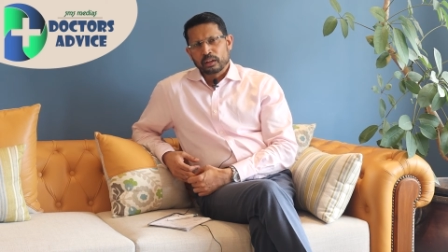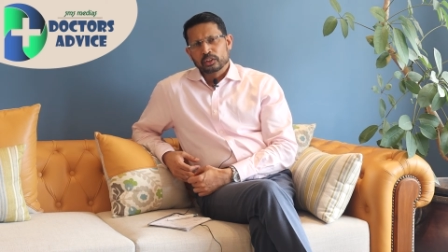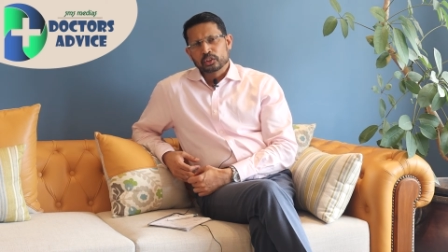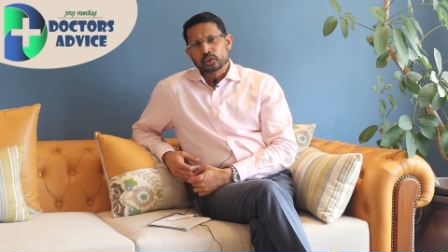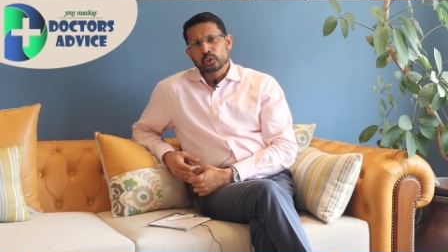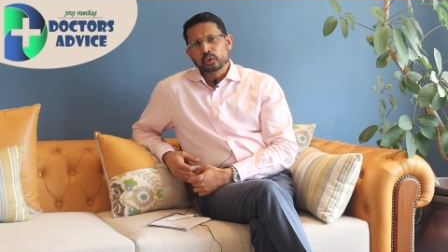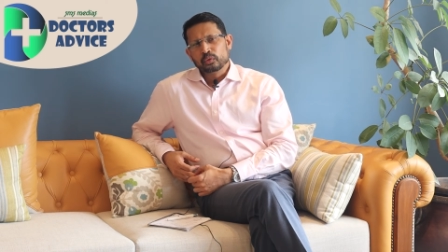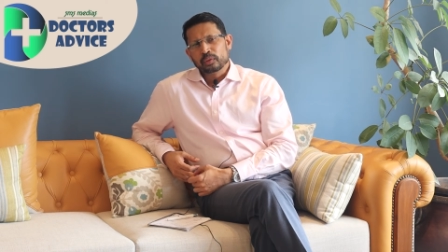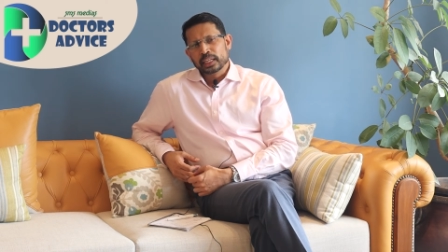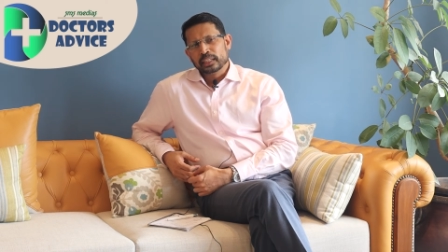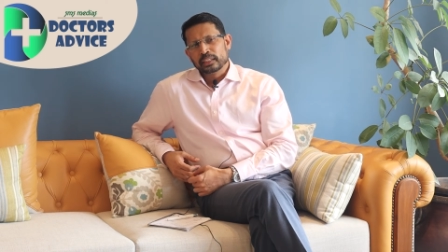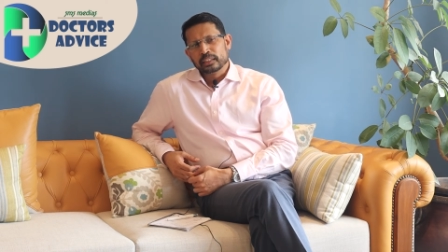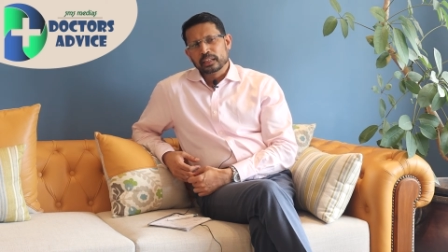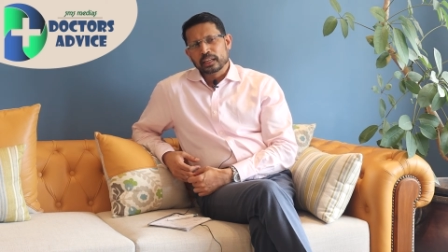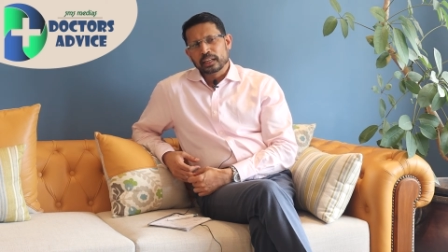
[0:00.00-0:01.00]
So
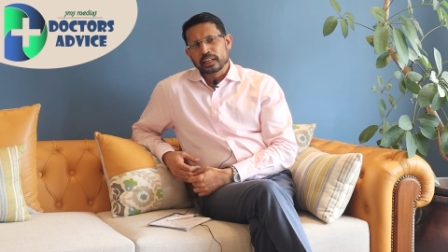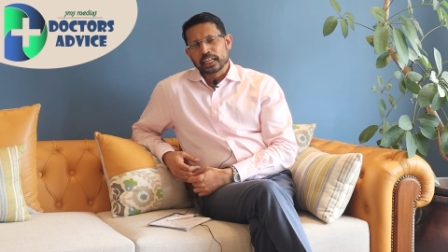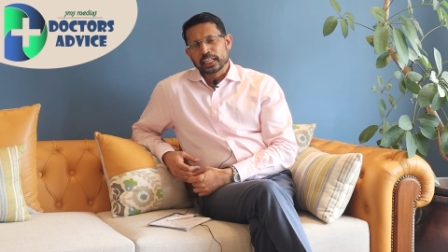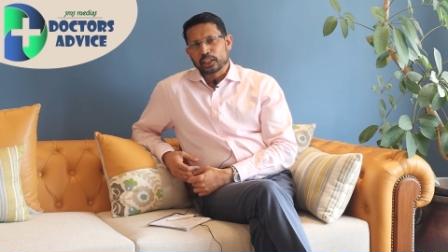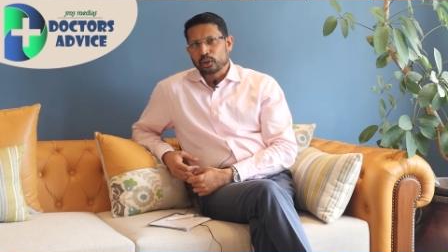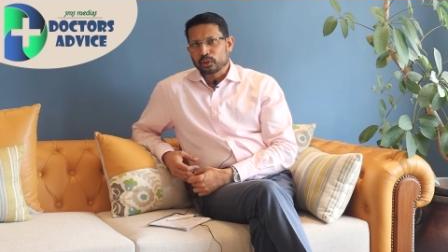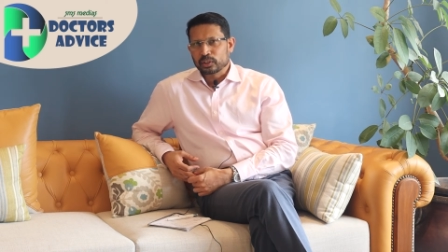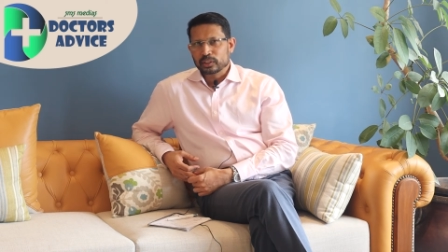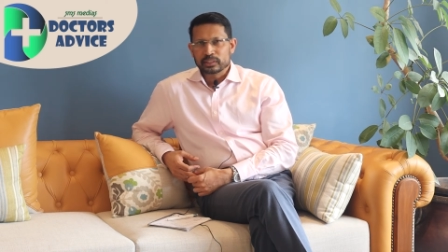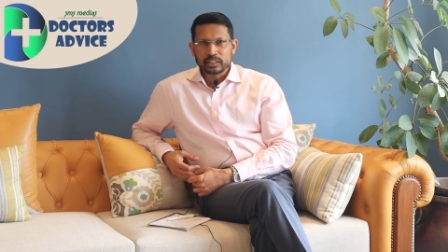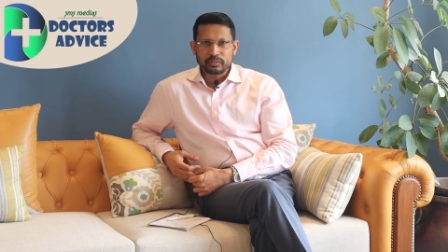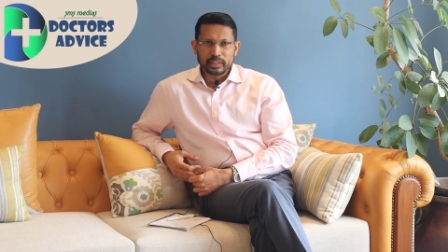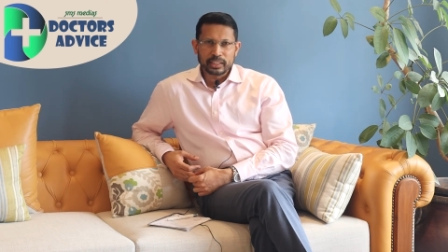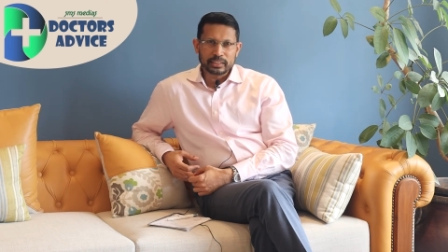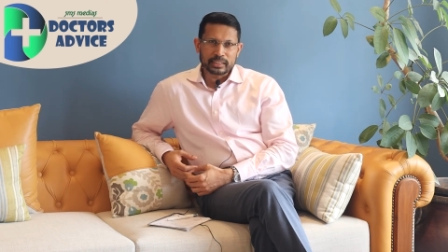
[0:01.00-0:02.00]
when Doctors
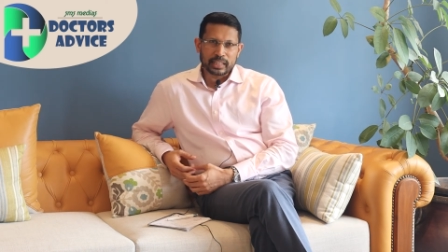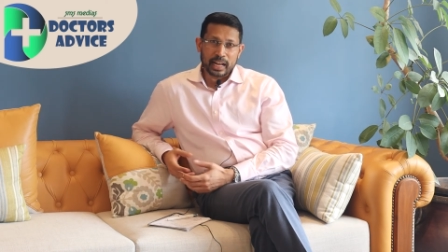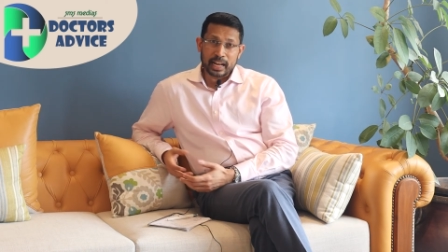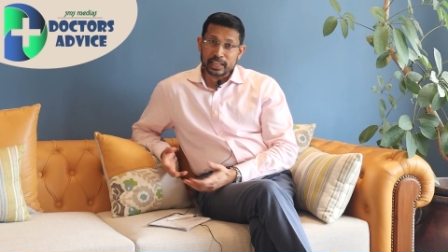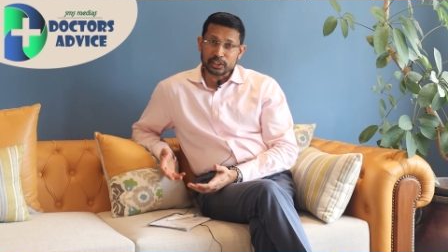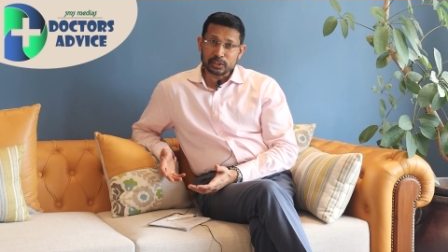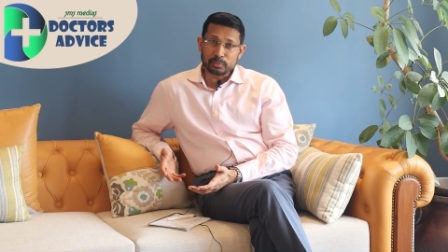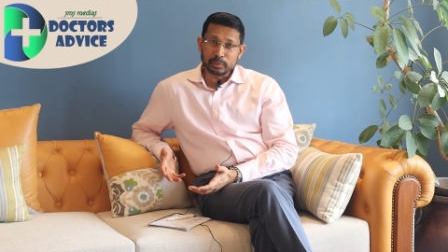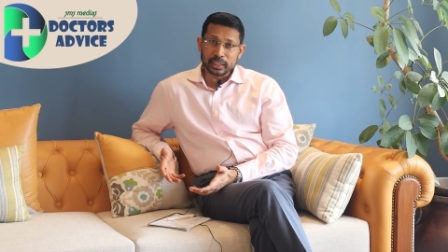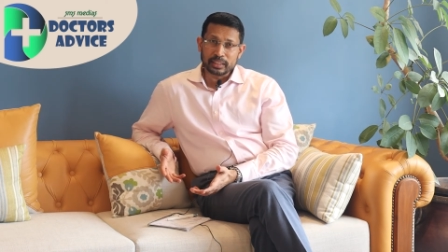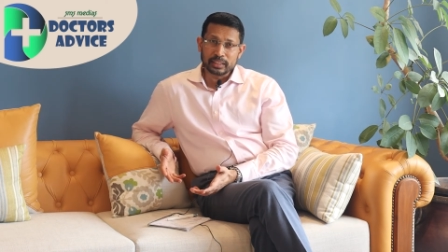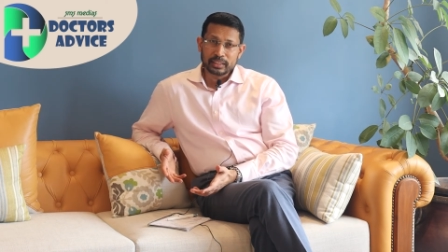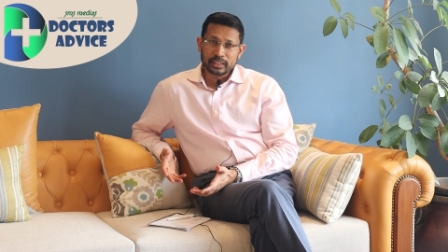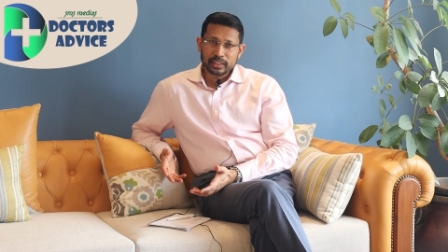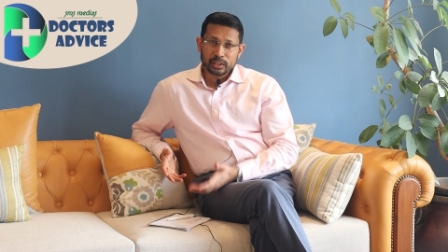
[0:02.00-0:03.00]
Advice asked
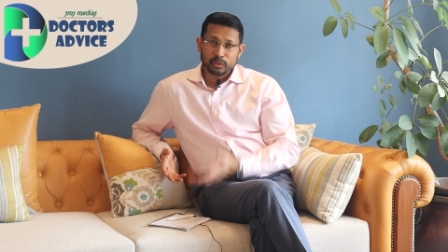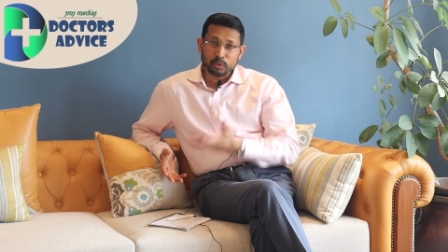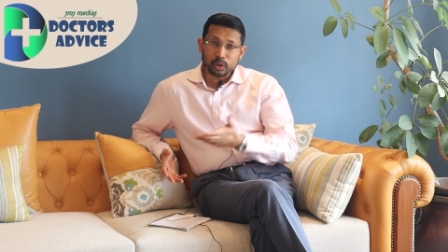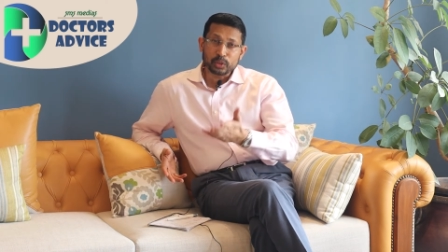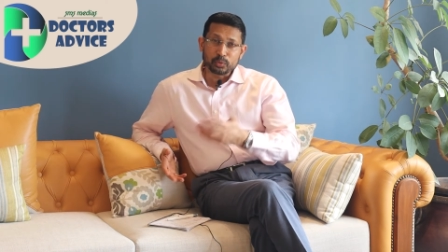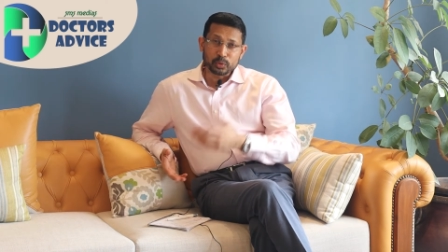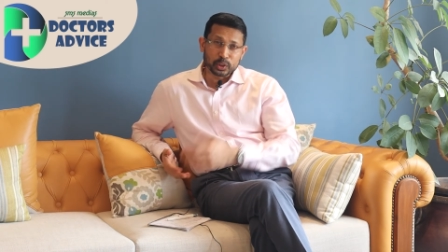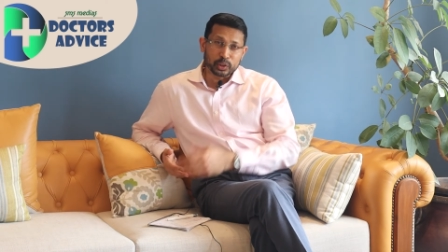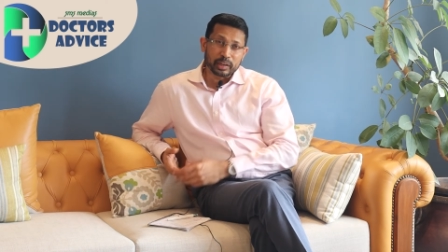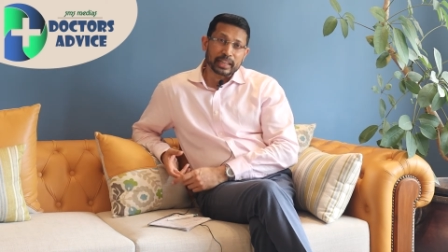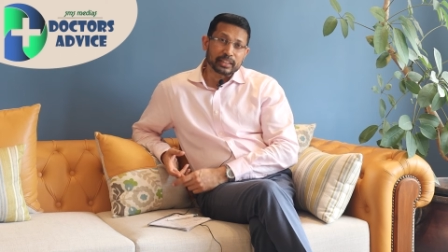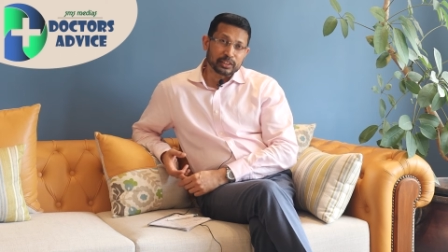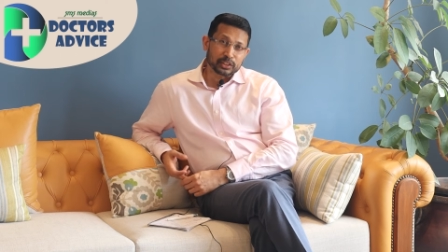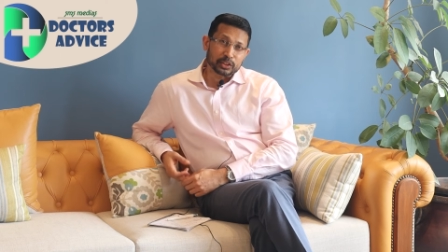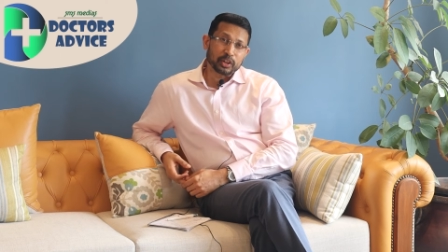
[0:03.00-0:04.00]
me, what would you
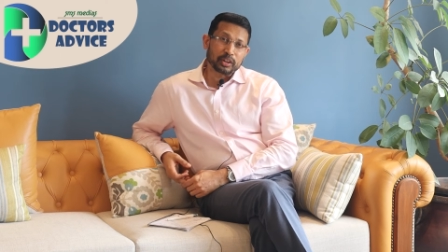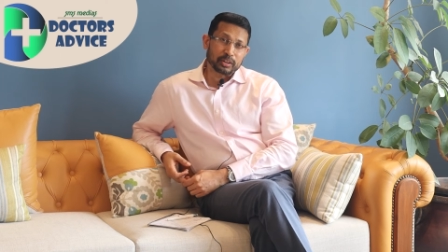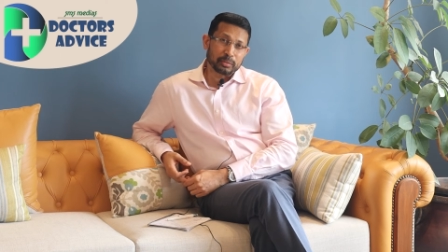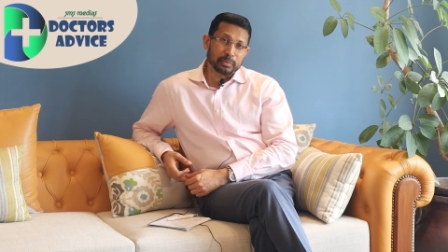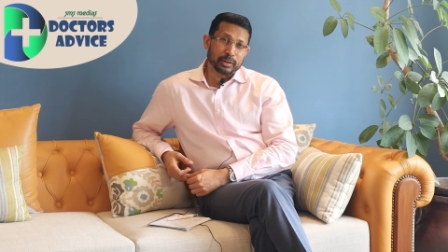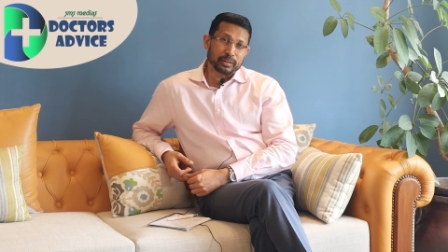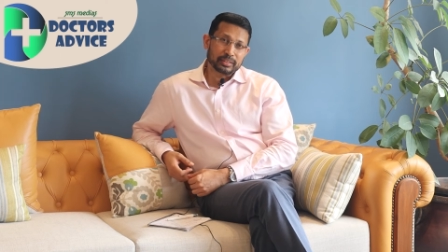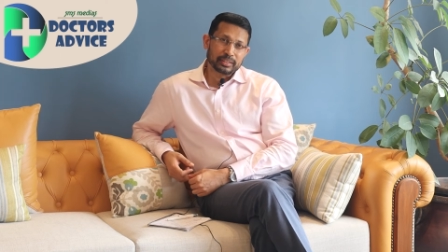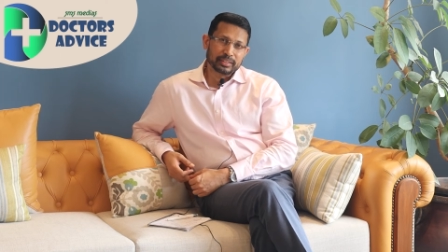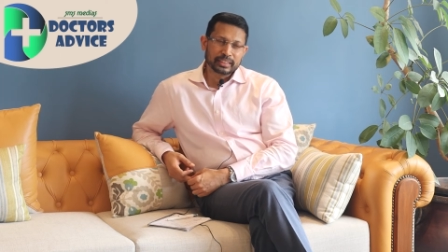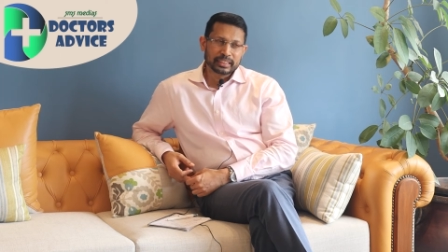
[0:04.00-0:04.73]
like to talk about